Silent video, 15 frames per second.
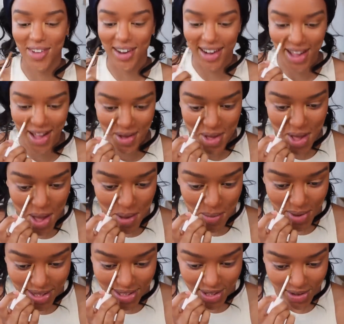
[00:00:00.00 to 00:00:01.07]
right now.
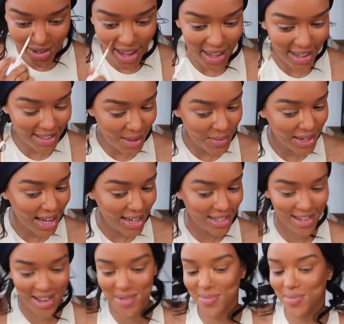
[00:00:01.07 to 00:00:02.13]
But it's okay, because I'm gonna catch
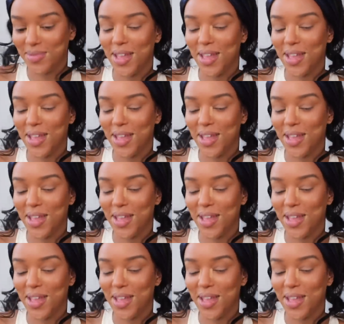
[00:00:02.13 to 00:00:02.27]
up.